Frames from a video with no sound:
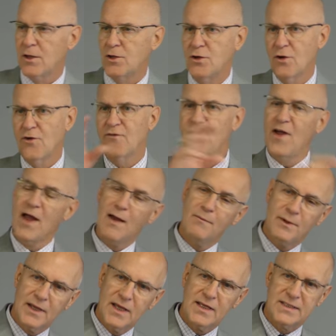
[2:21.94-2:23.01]
Your
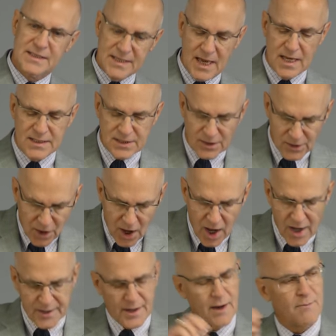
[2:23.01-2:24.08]
family says a
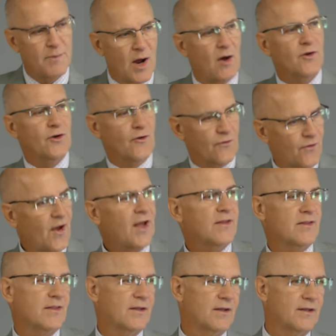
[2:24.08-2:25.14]
lot about your
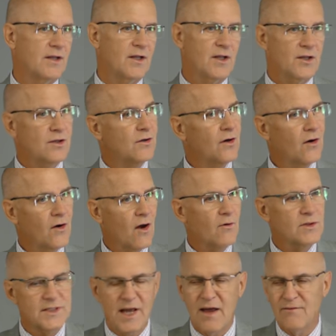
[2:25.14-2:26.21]
faith. You don't
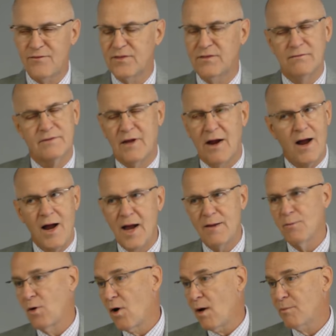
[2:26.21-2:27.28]
always have
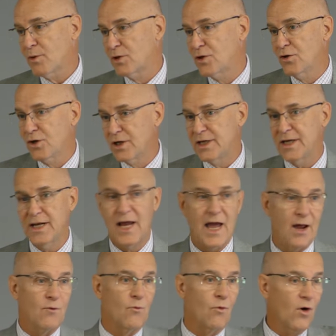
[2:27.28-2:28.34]
time or opportunity
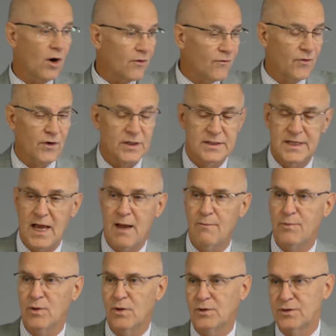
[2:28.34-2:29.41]
at work, for
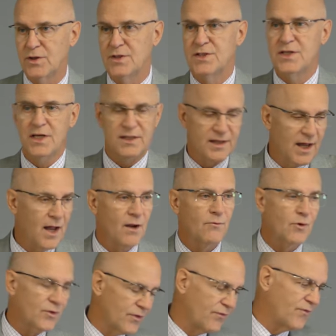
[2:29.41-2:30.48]
example, to sit
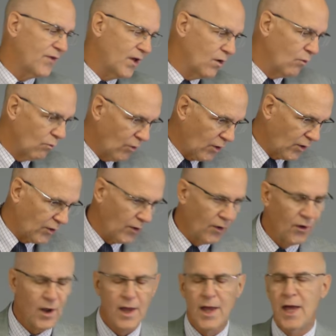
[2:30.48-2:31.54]
down with a fellow
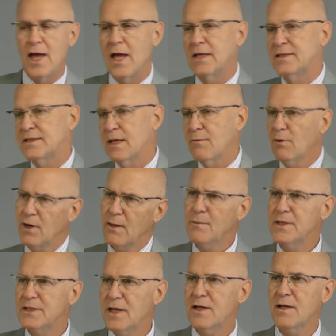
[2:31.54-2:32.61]
worker and say, well, let
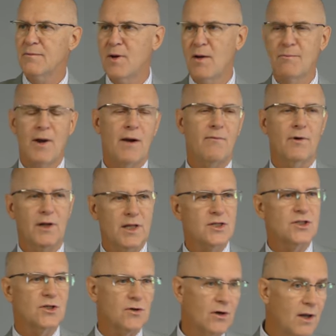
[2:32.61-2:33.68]
me tell you about my
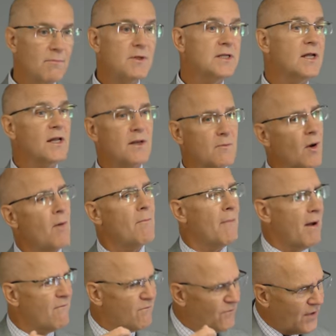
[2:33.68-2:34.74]
religion, or let me tell you about
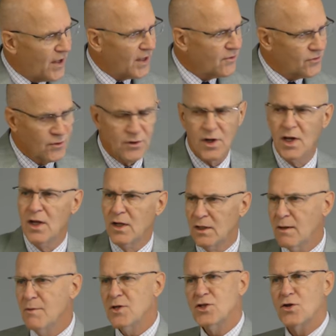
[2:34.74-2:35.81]
my faith, or
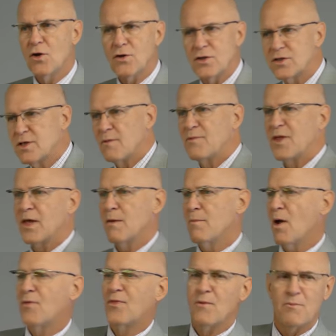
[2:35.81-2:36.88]
let me show you something
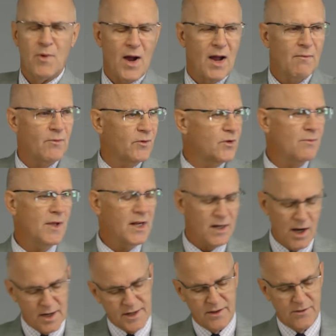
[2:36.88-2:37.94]
about the Bible. You may
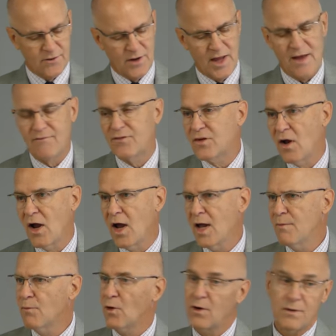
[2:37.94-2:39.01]
not either have
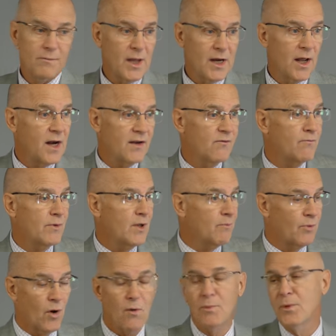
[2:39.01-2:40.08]
time, or it may not even be
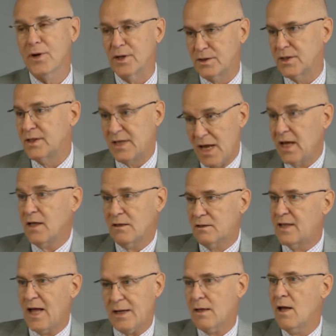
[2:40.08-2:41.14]
appropriate to
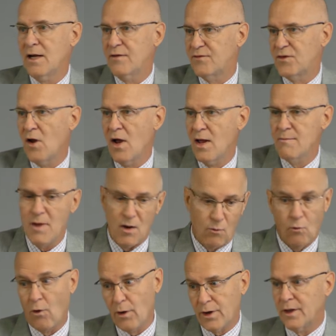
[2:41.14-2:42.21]
take that kind of time at
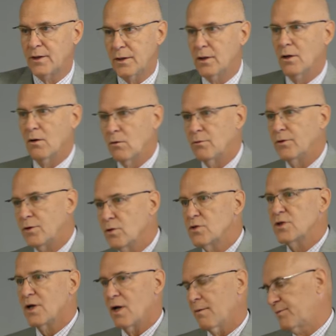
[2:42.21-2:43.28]
work and you know,
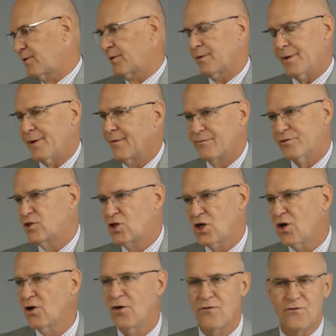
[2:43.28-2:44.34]
use it up to kind of
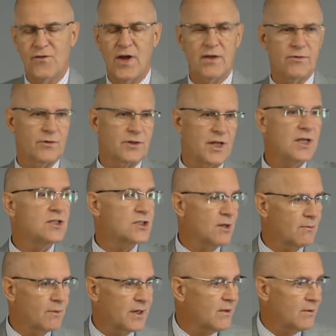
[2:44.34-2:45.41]
share your faith or teach
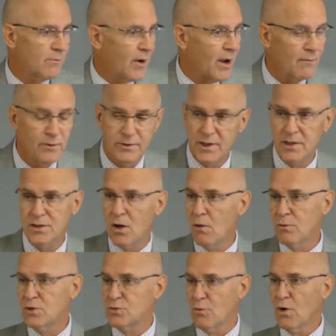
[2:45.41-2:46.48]
somebody the Bible. It doesn't
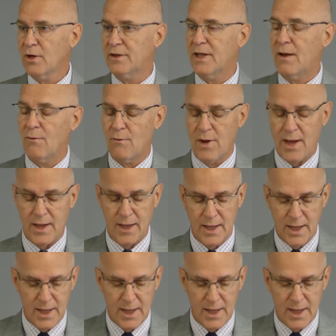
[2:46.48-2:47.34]
always work that way.